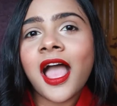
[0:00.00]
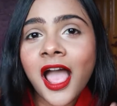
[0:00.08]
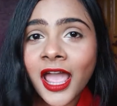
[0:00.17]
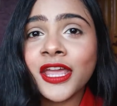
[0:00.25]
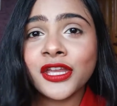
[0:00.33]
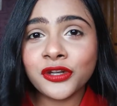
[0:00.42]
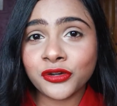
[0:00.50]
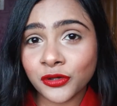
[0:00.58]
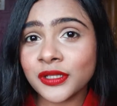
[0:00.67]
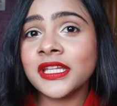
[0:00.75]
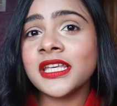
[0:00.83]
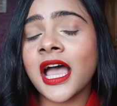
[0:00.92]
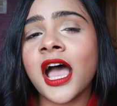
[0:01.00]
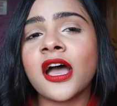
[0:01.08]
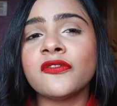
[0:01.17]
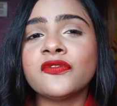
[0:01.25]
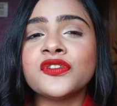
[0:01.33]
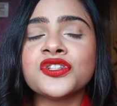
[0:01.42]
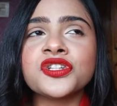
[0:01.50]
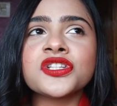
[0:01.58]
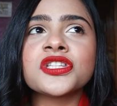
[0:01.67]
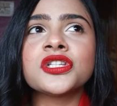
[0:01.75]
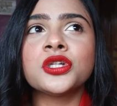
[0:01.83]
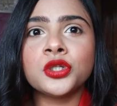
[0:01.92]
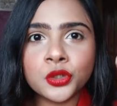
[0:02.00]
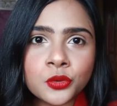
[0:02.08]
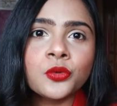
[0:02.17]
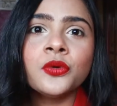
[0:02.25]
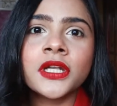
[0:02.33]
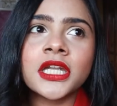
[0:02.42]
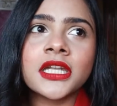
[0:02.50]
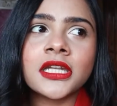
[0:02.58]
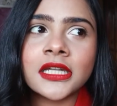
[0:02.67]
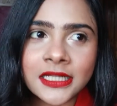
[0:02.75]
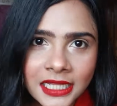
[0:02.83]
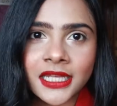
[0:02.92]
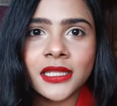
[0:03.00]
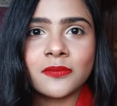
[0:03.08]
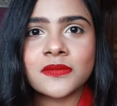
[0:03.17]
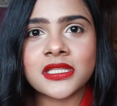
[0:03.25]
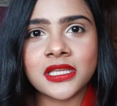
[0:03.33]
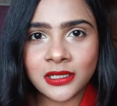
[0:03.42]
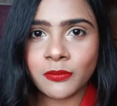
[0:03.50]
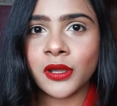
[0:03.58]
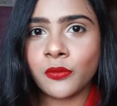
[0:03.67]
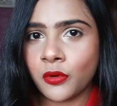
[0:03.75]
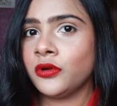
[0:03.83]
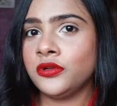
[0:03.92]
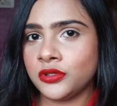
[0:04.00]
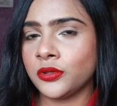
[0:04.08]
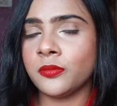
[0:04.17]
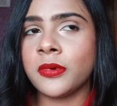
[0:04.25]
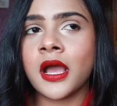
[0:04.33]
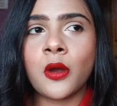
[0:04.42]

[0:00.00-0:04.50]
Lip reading: I really have just two denims in my wardrobe.